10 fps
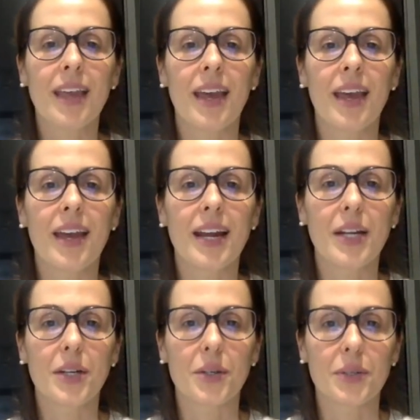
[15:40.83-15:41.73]
And I
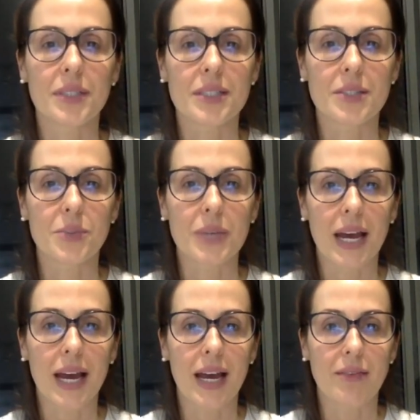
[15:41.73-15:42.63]
know we
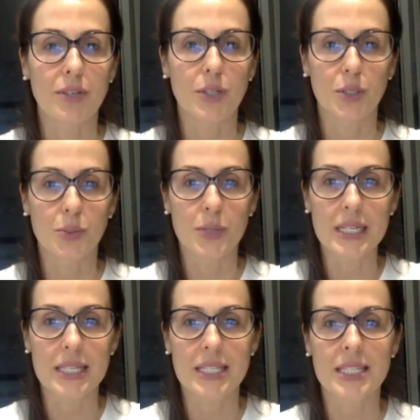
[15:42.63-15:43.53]
have
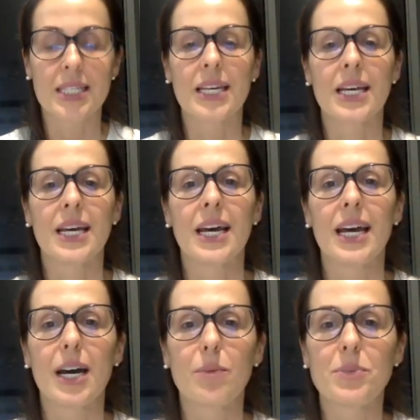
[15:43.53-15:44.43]
Luis,
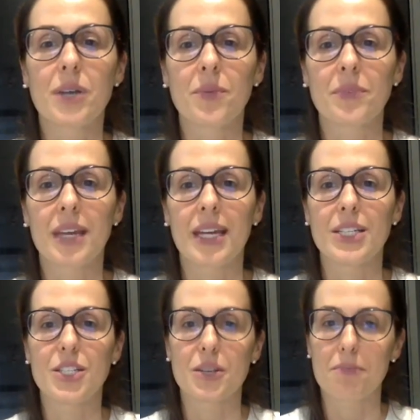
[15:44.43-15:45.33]
Helpson,
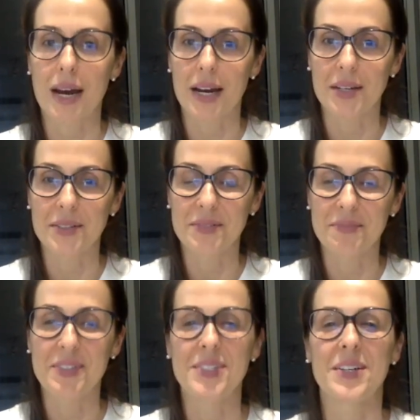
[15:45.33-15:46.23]
and Jamayo.
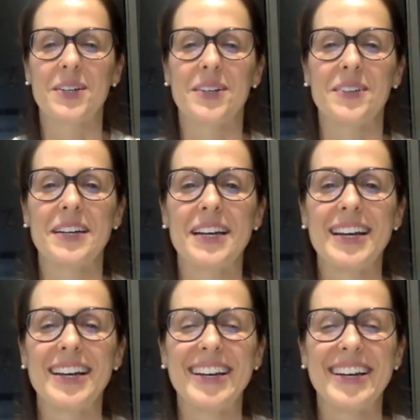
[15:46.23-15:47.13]
So,
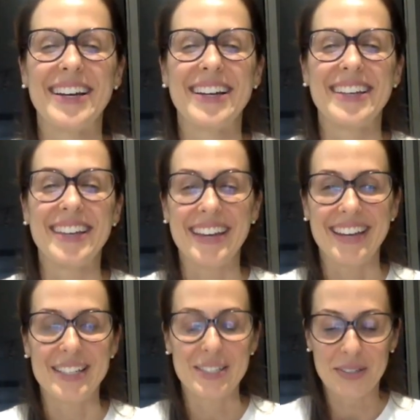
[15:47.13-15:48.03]

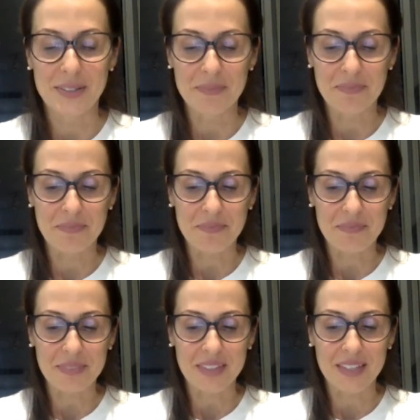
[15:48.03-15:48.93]
yeah, so
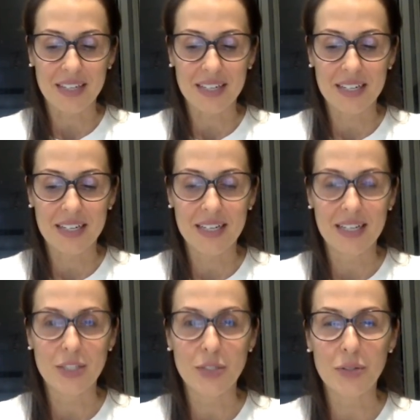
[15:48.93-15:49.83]

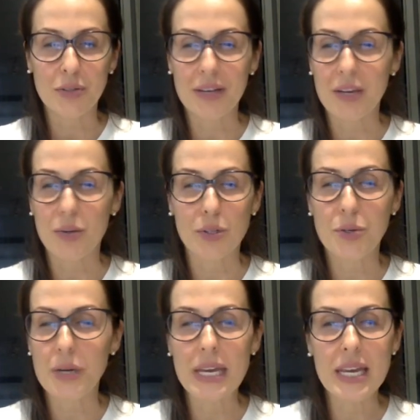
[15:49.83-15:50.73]
could
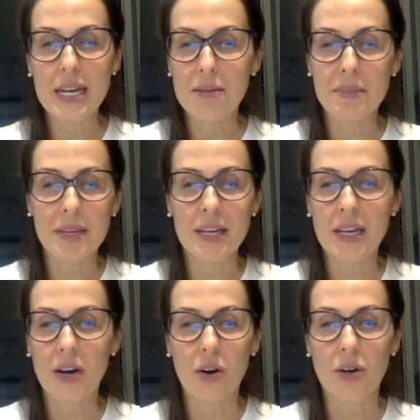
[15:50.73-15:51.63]
you hear
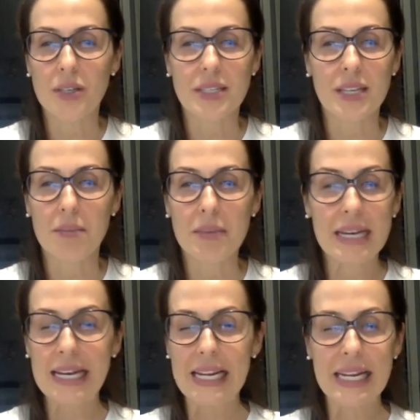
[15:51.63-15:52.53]
me or see me
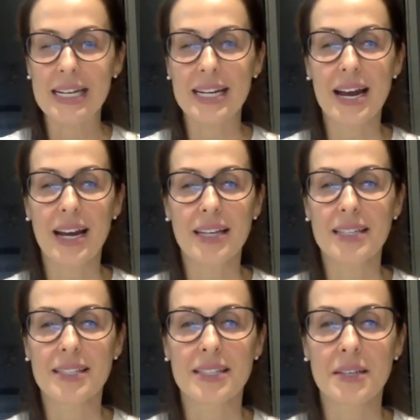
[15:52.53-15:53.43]
clearly,
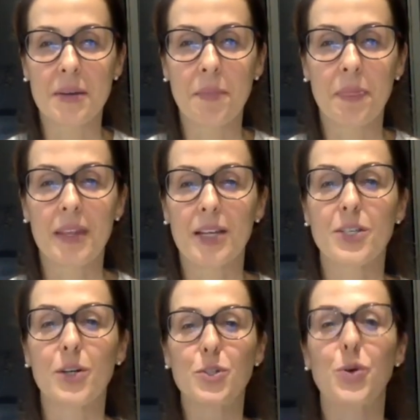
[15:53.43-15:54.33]
guys? So to